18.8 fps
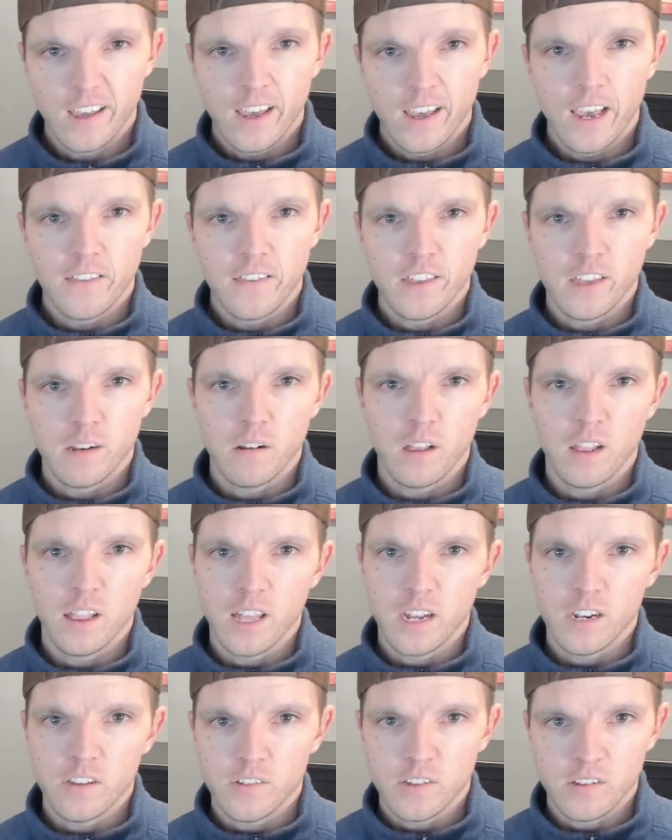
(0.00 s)
And then a
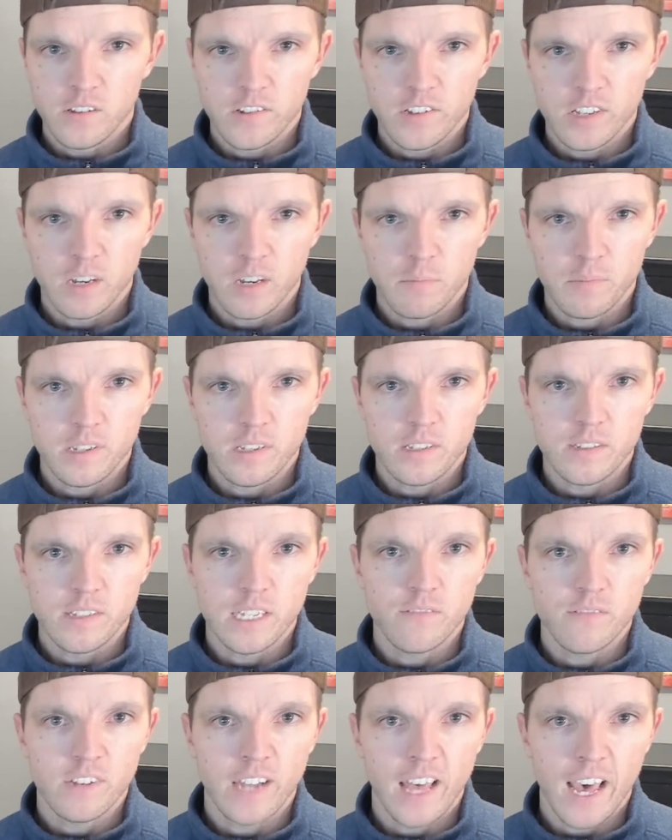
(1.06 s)
lot of utility companies
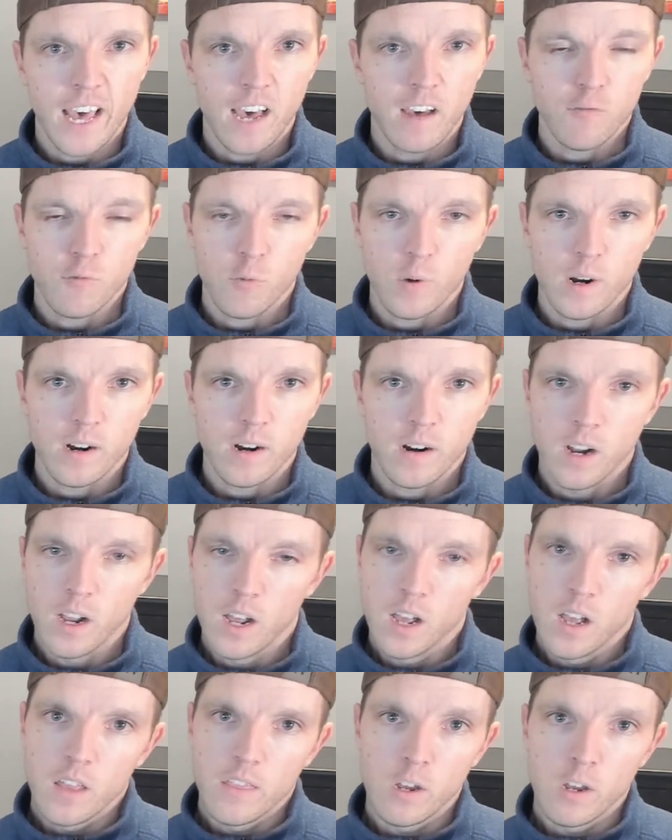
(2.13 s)
even have where
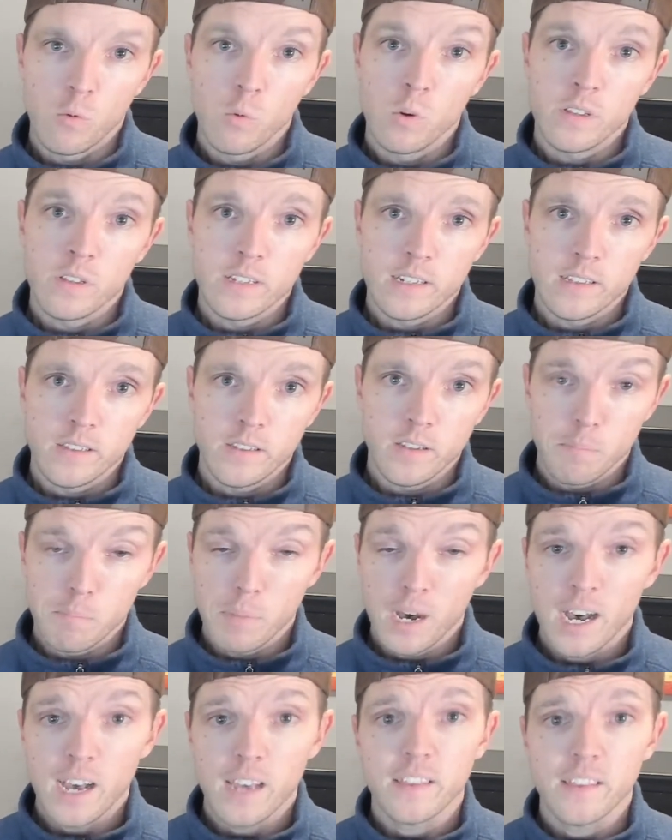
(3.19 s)
they're willing to
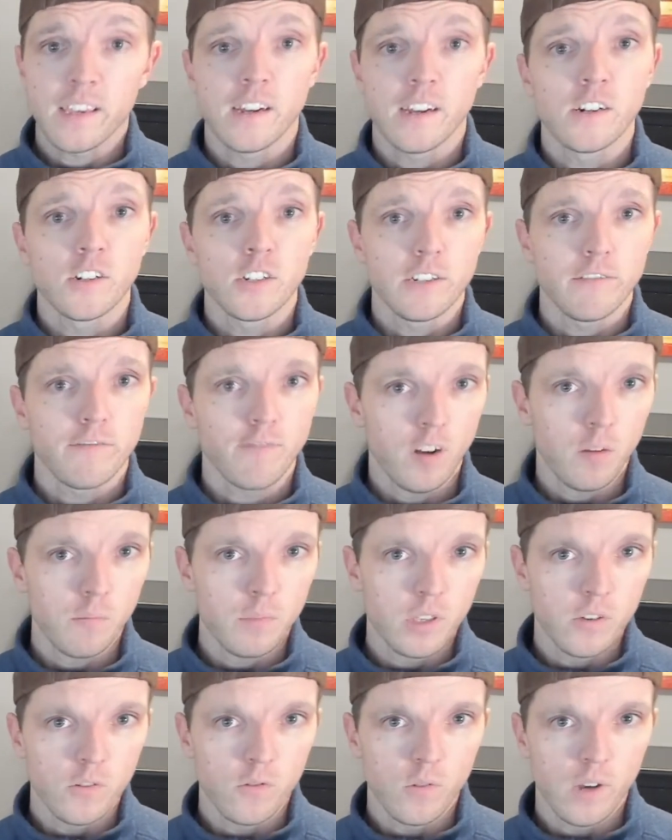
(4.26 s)
buy the energy from
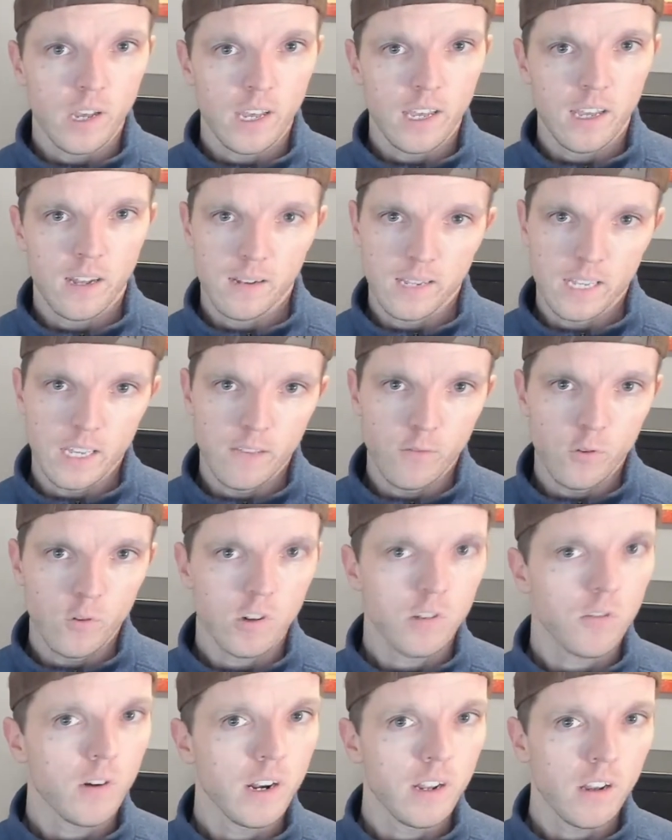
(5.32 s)
you and give you a
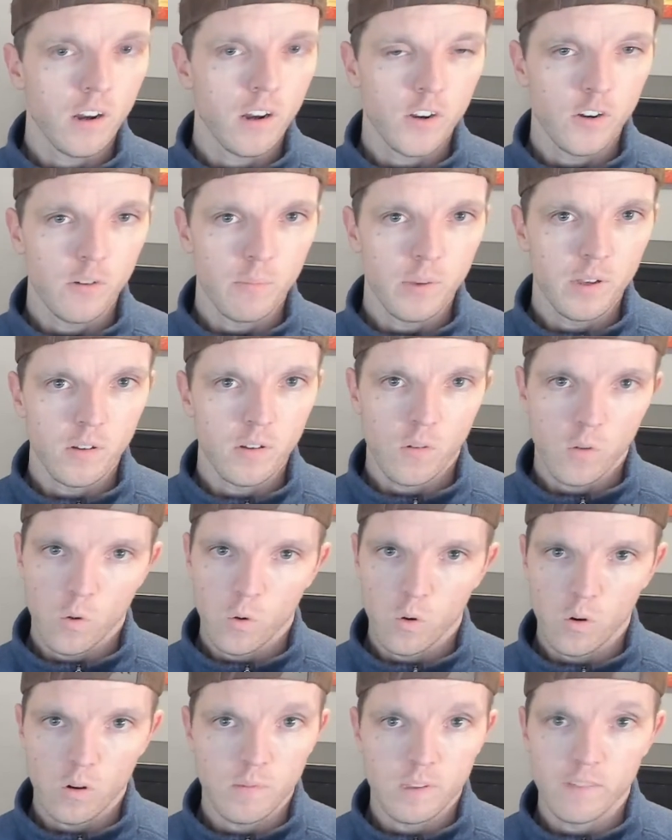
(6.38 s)
credit on your bill
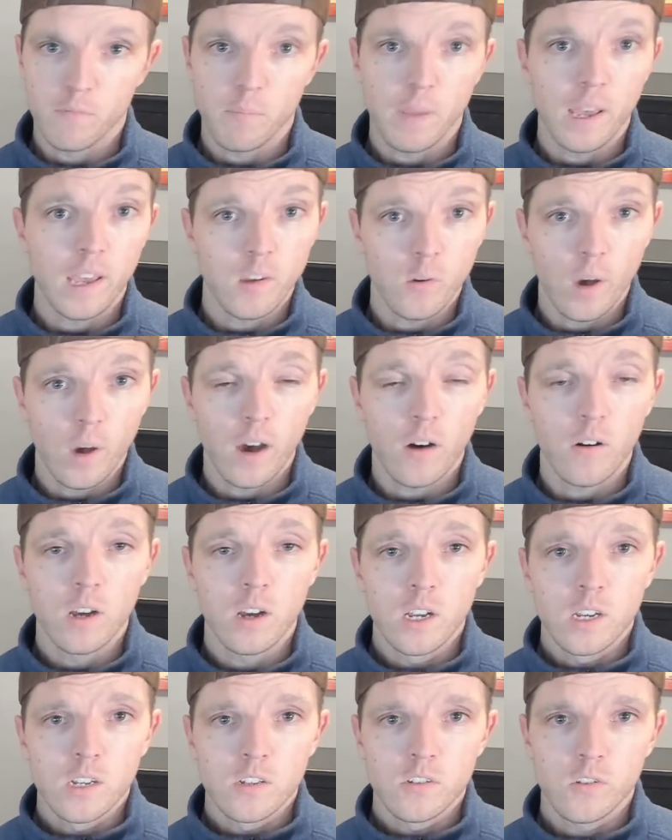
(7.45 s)
or even pay you out.
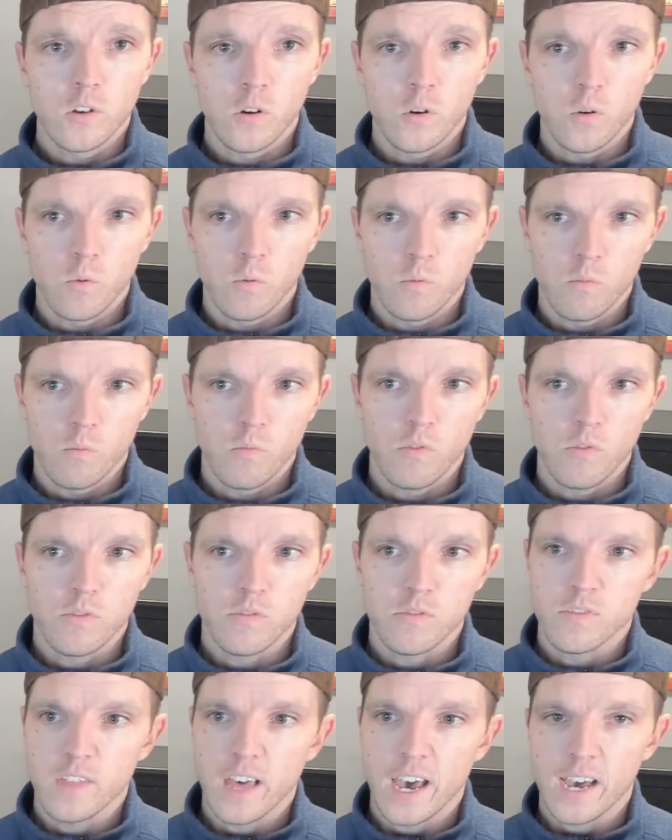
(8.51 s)
So
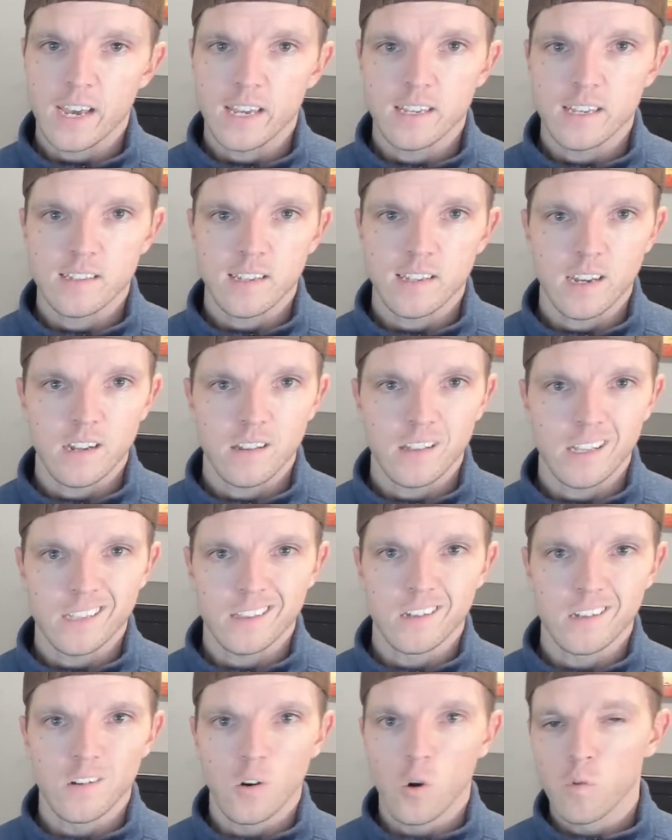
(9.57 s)
that is kind of like
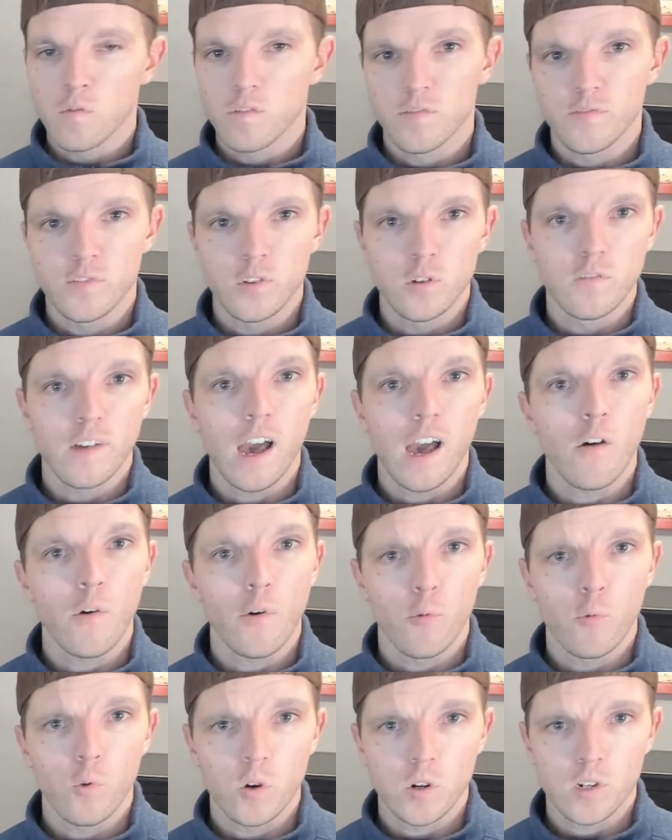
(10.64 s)
the overview of how
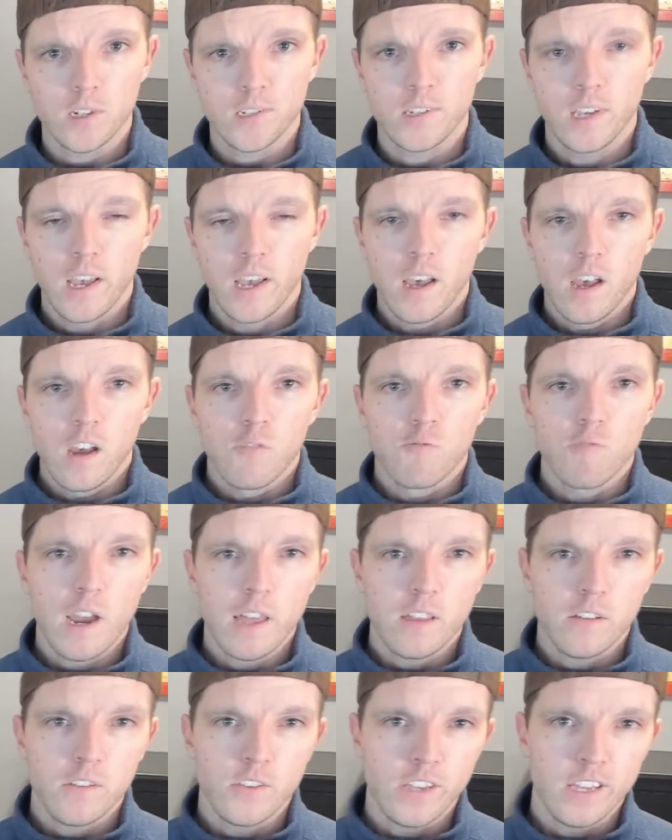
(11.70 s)
it works.
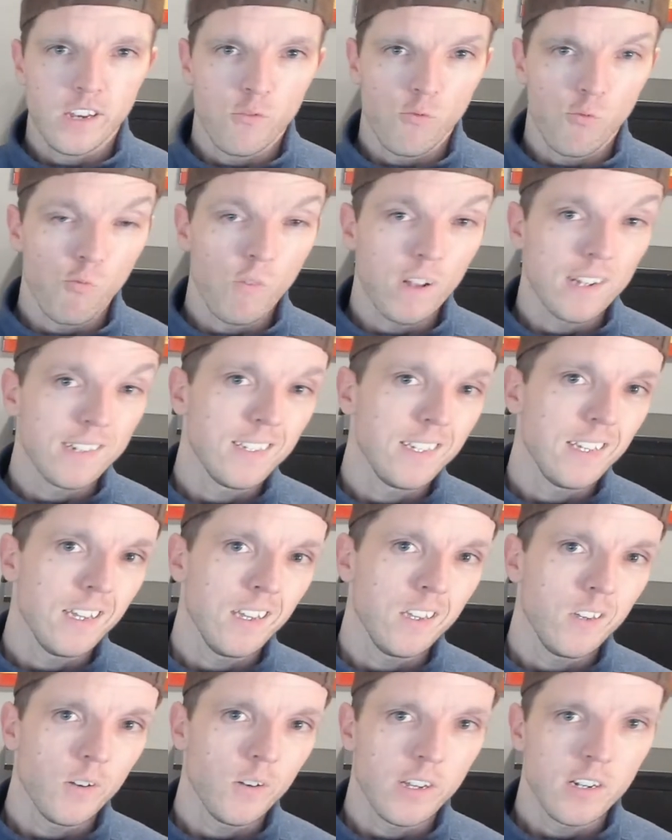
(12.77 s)
Rather than renting
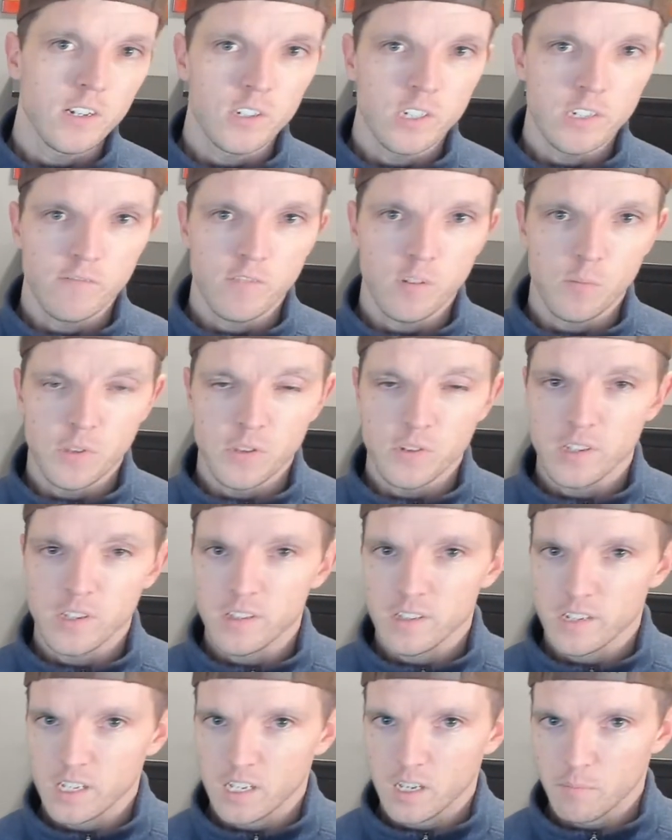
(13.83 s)
your energy from the
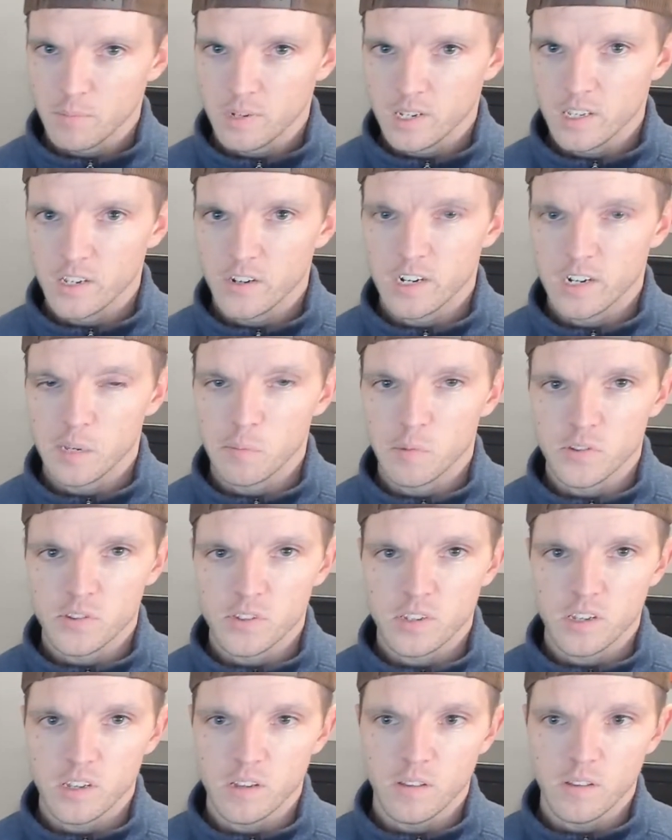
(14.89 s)
utility company, you're able
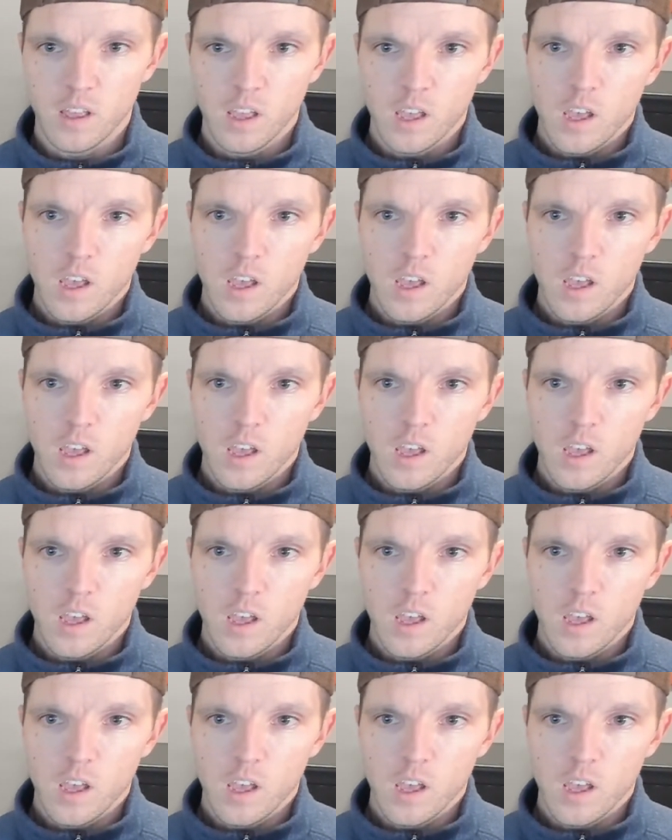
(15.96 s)
to